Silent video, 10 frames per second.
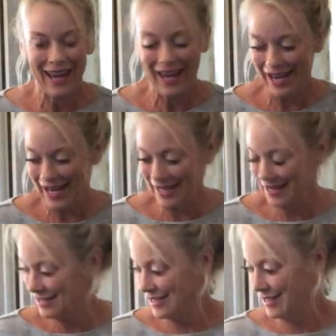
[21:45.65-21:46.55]

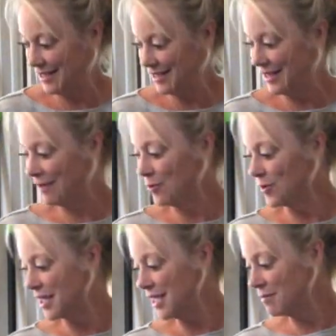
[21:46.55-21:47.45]
and
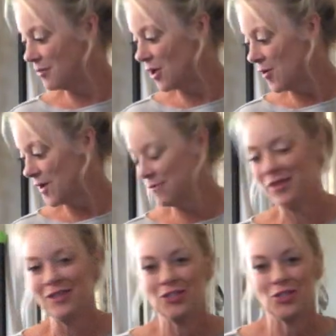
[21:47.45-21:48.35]
we'll keep going
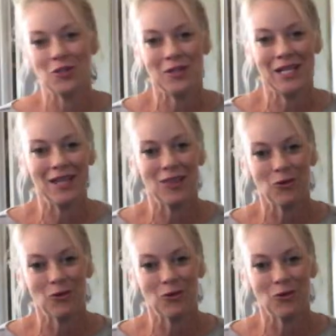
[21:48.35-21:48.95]
with the journey